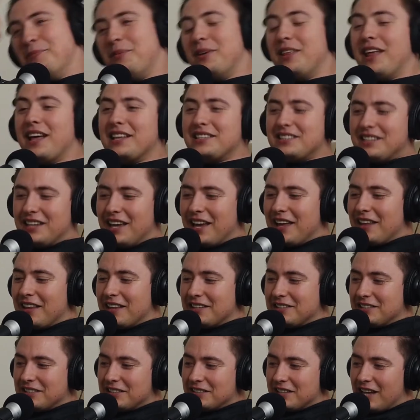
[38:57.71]
but
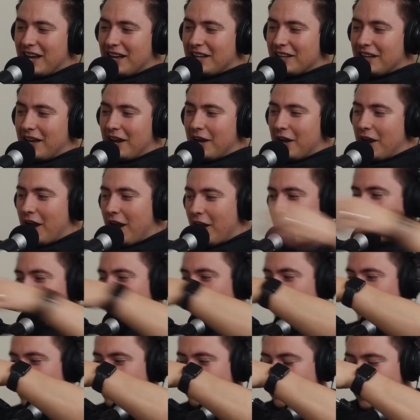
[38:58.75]
that's exactly. I
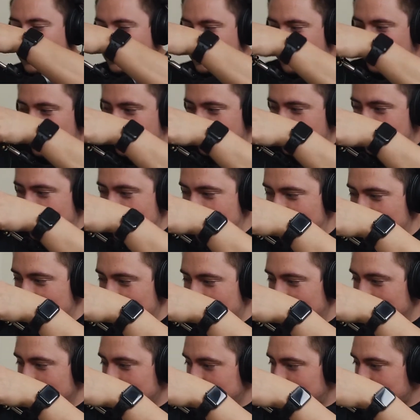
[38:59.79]
agree 1,000%
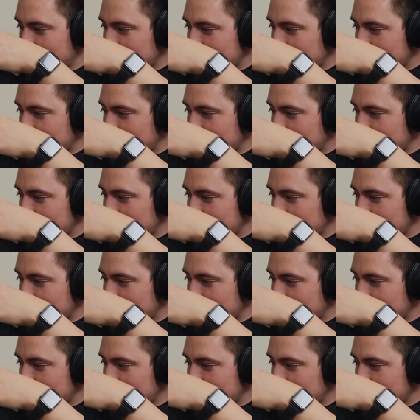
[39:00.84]
too.